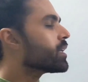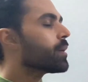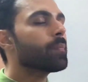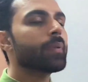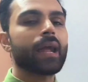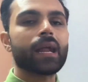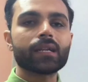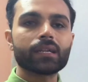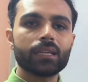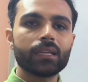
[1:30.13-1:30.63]
the
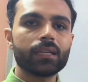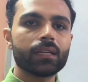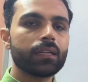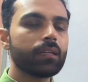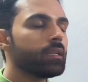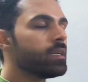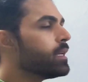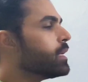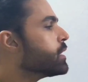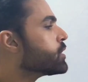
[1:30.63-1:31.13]

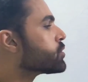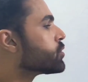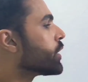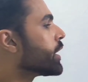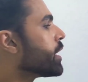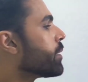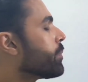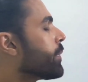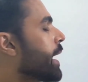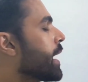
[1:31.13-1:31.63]
practical, so
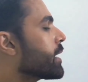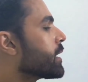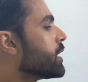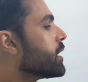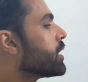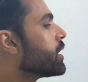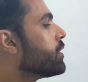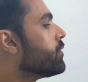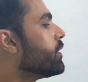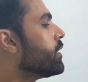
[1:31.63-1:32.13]
here
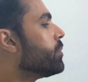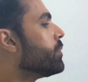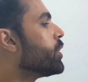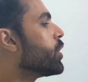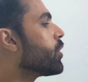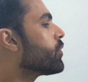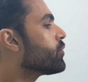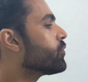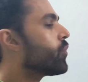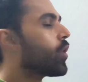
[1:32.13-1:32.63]
practical will be
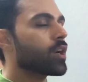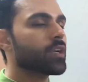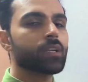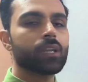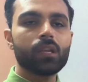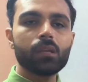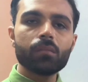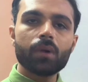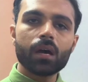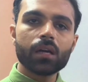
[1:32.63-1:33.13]
of
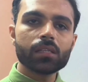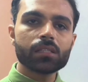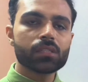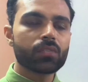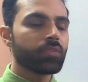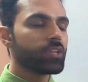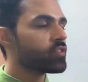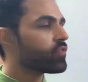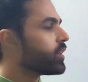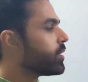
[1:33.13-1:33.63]
40 marks,
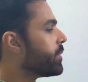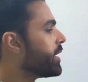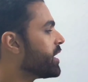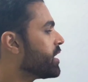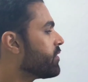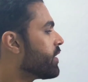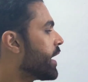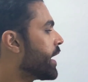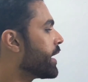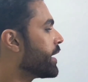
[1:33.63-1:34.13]
which will be
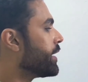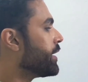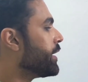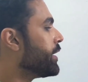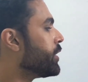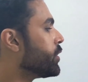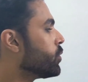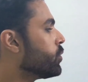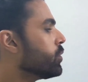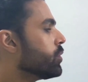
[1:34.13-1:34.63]

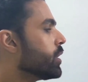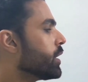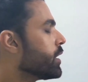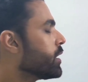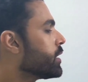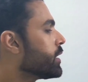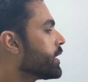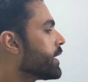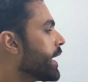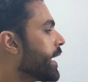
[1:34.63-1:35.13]
divided into
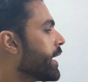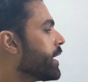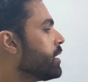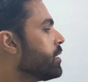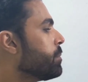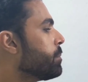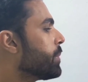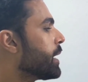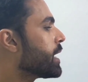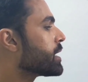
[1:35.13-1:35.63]

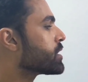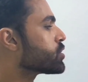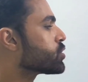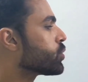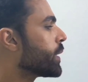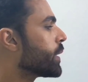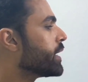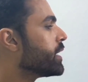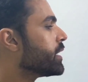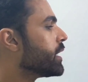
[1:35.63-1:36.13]
10 plus
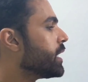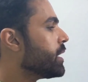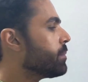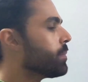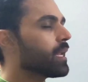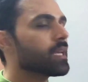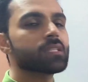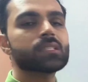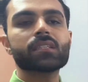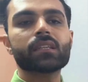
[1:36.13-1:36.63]
20
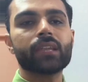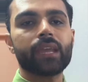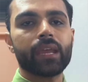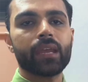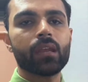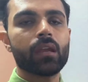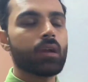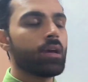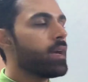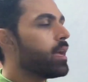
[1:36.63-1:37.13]
plus
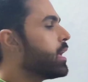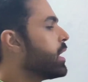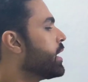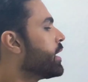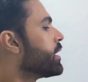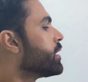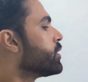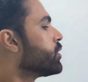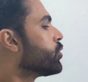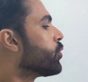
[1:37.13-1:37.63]
10.
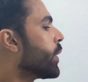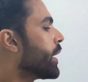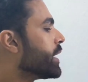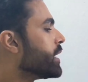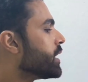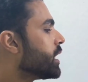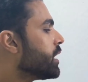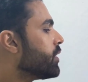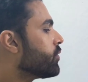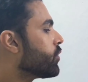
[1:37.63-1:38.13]

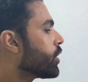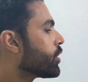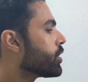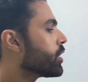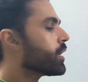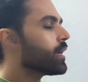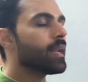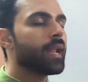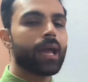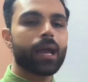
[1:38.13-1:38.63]
20 for
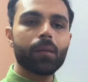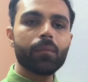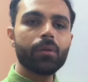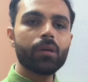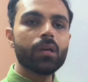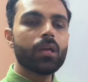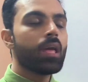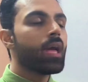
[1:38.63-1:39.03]
your lab.